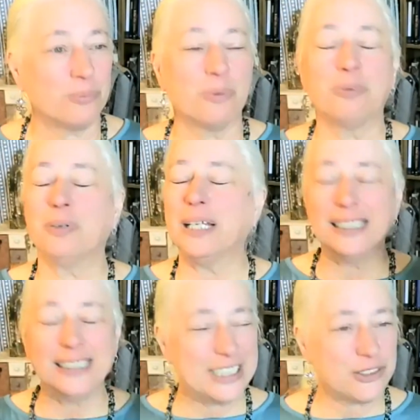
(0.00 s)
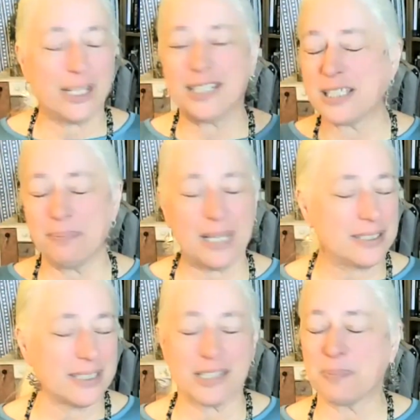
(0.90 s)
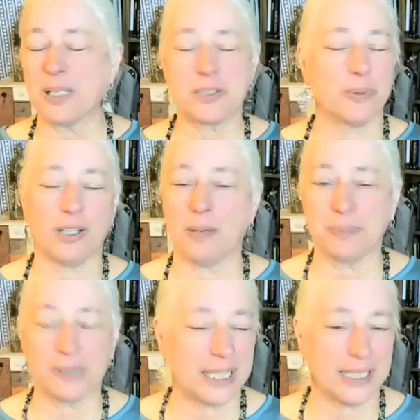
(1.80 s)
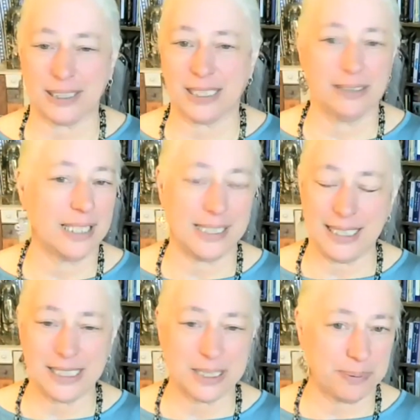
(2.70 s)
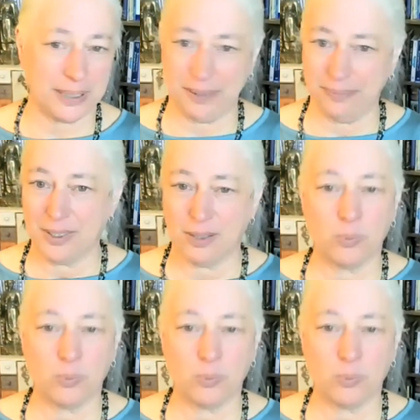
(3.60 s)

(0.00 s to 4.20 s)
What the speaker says: really trained to make things much more complicated than they need to be,